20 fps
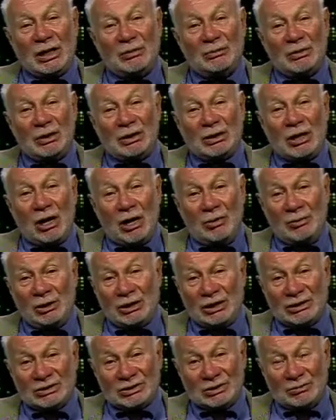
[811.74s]
um,
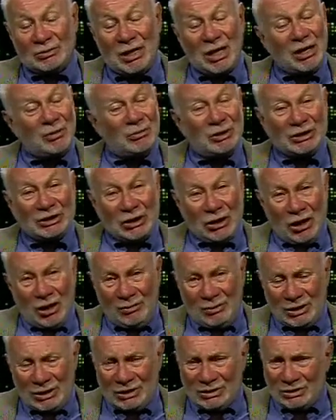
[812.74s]
communism. But
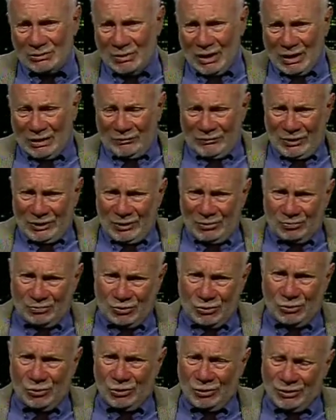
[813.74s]
communism had a very
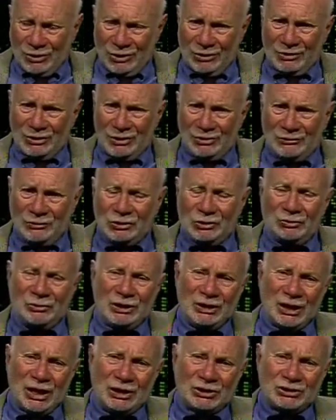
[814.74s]
poor theory of
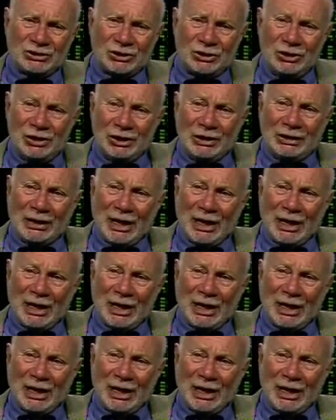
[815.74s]
human nature,